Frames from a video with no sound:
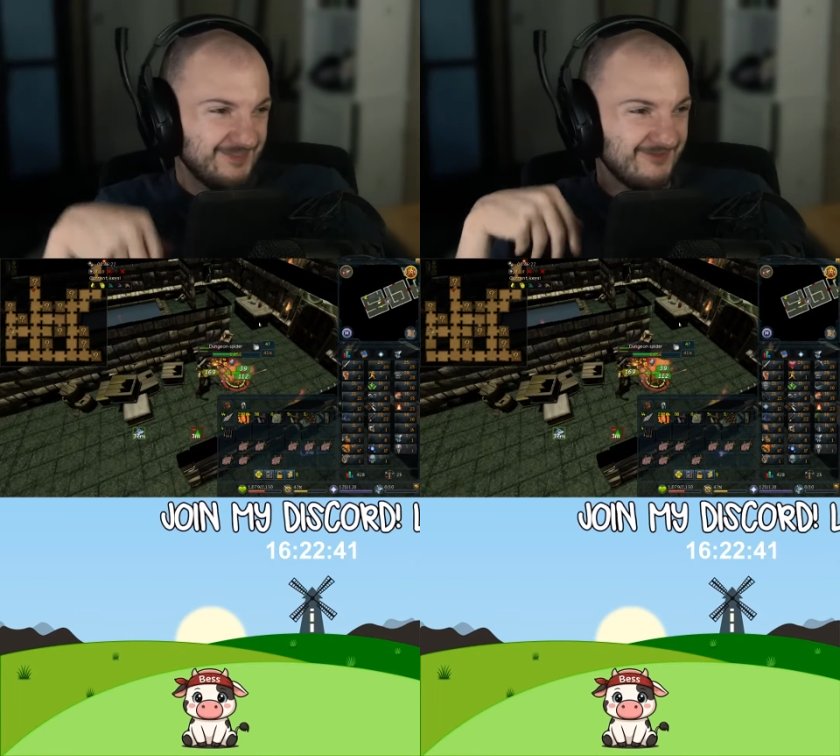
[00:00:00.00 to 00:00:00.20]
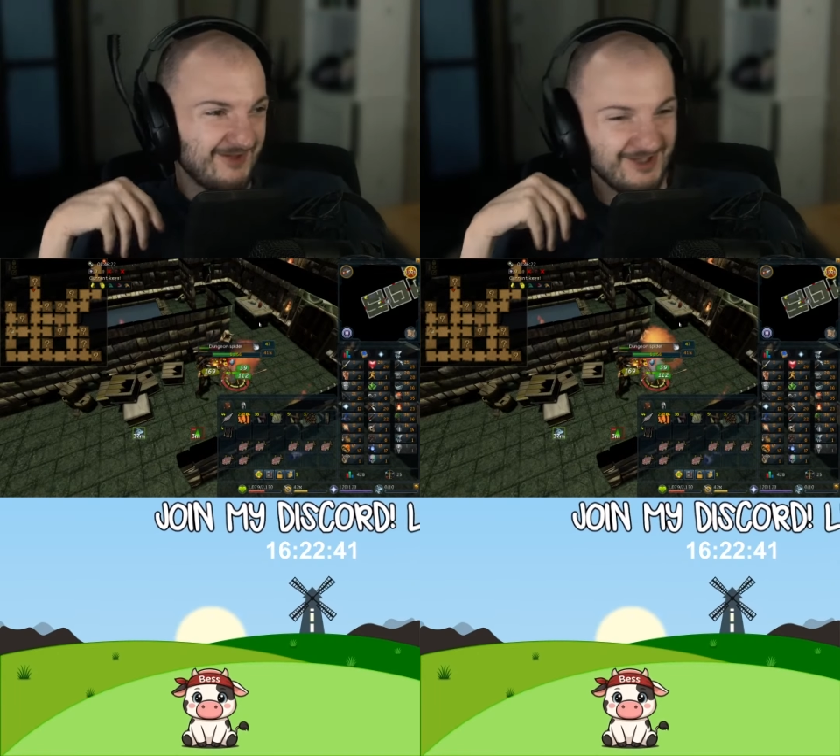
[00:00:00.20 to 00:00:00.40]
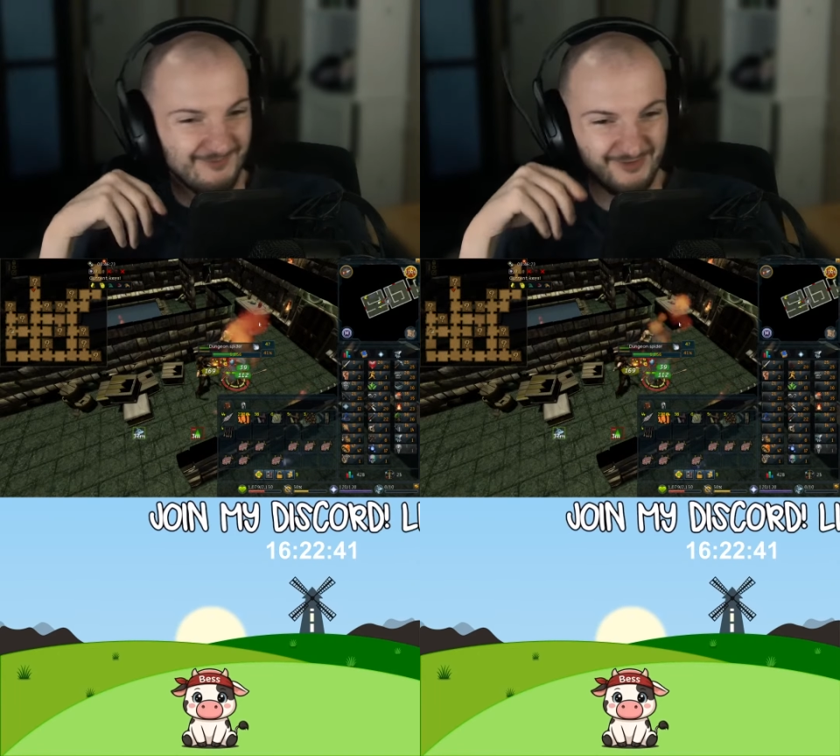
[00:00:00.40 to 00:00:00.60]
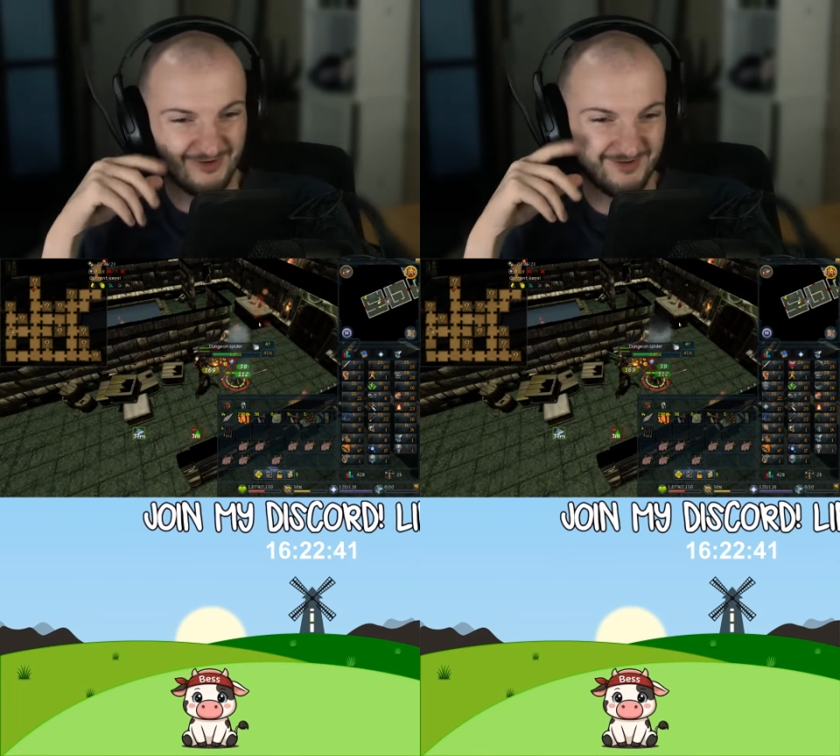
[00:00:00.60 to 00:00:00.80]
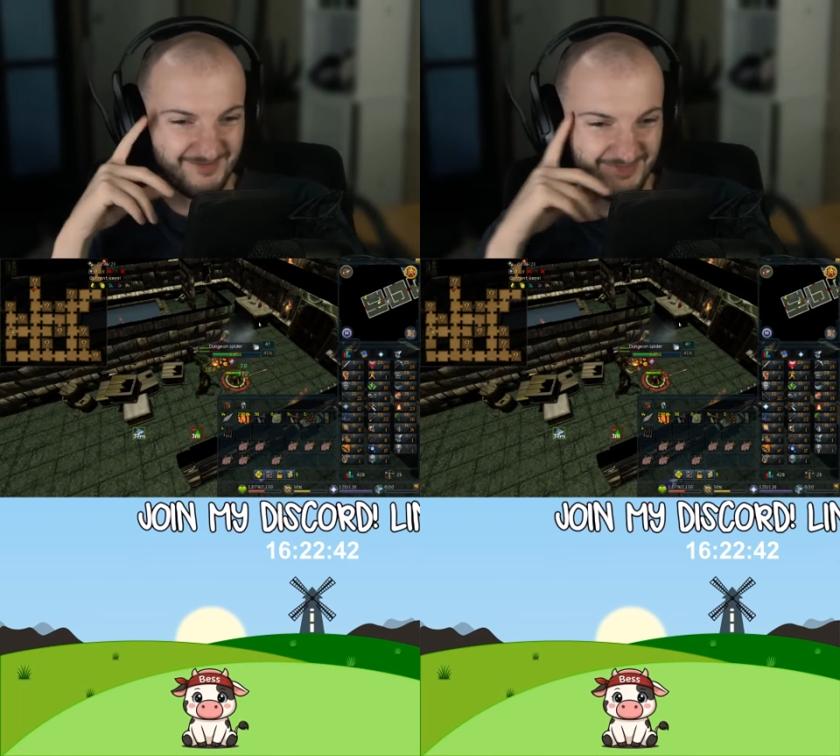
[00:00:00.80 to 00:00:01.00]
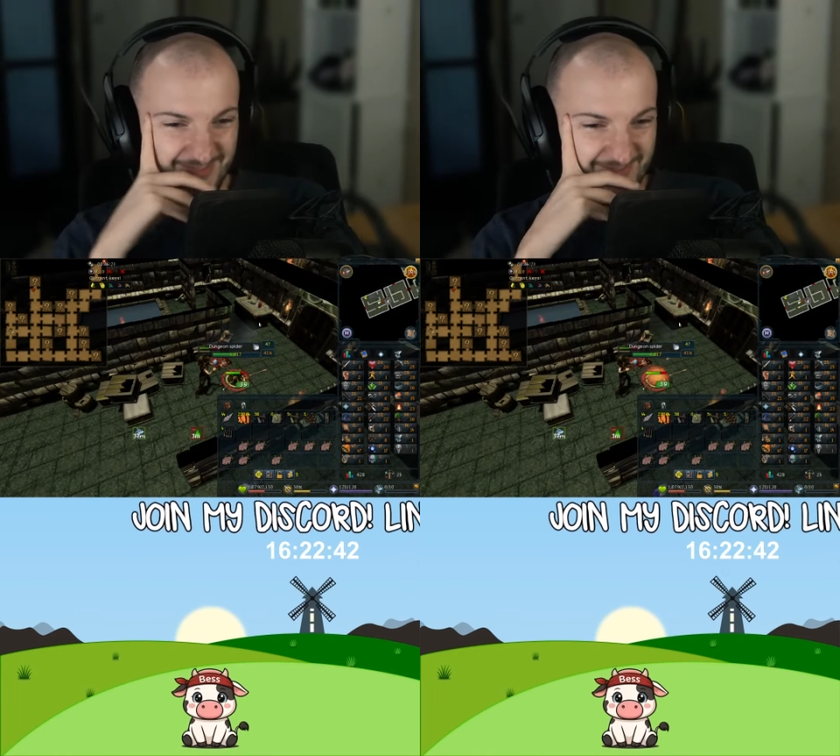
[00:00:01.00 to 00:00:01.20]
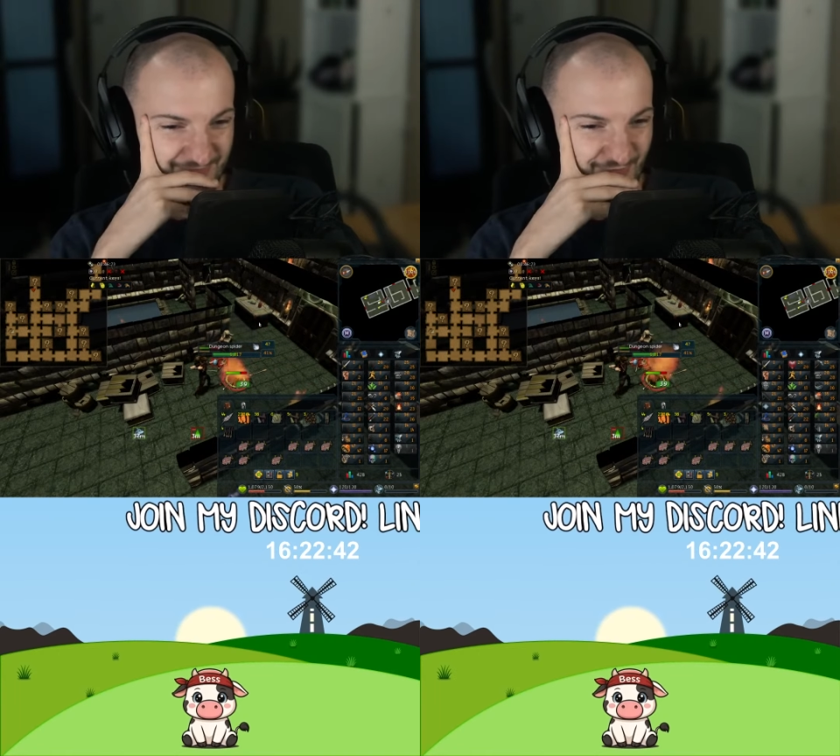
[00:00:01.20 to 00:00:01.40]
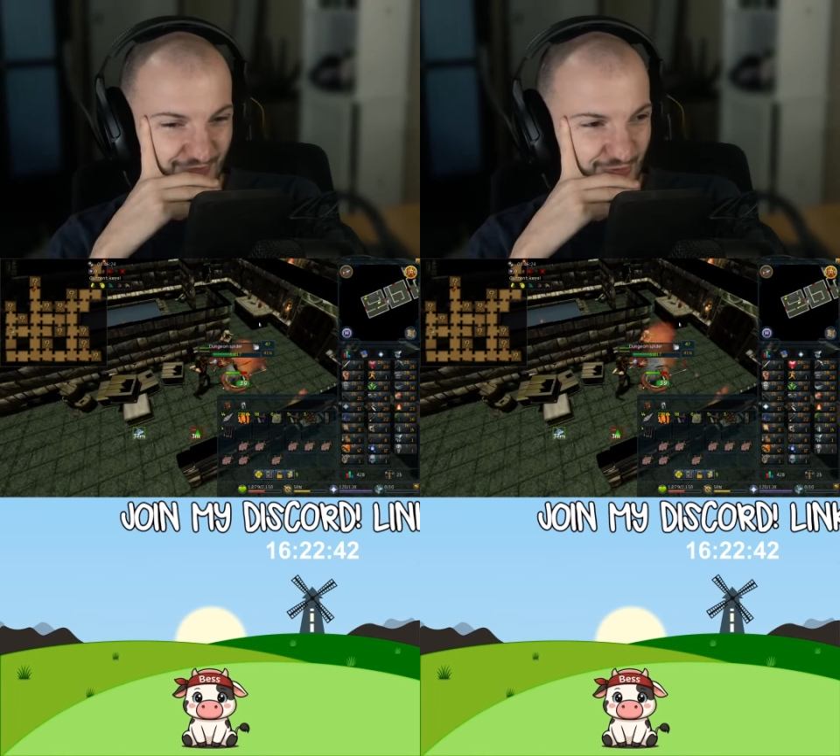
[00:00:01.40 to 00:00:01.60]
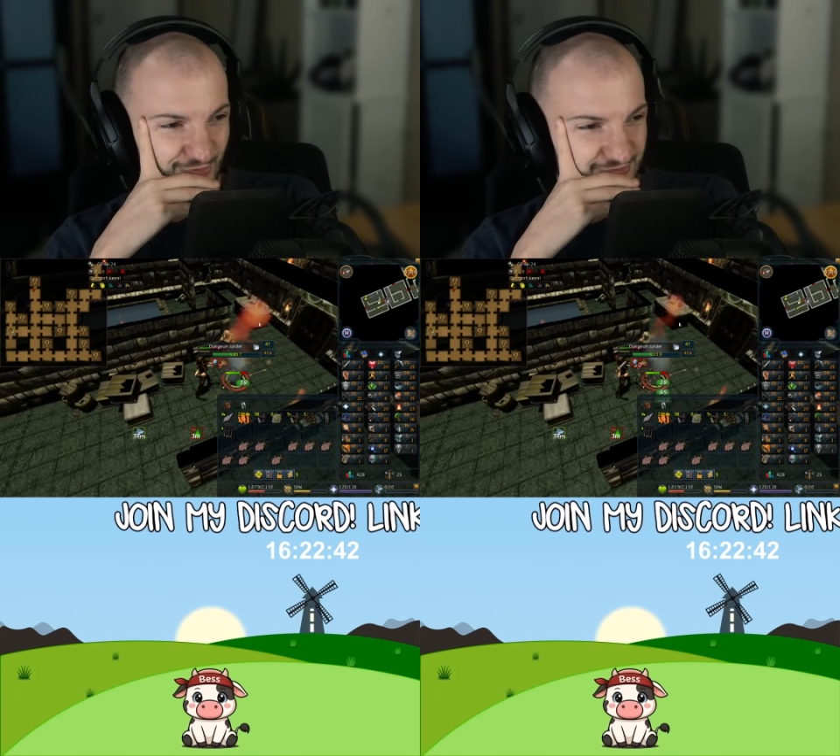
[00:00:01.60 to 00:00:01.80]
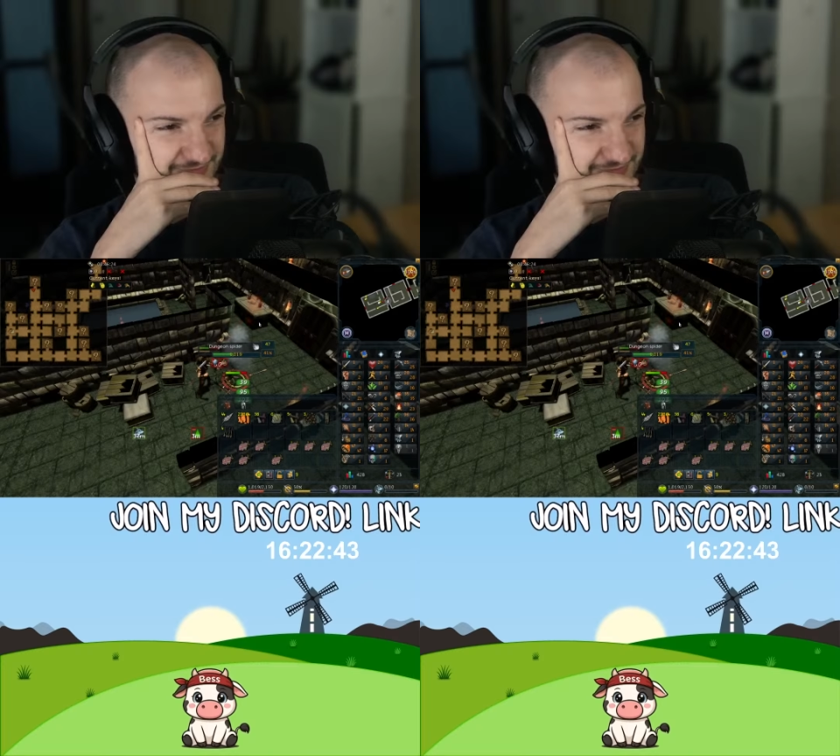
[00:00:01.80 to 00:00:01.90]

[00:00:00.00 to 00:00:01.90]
the timer. That's rude.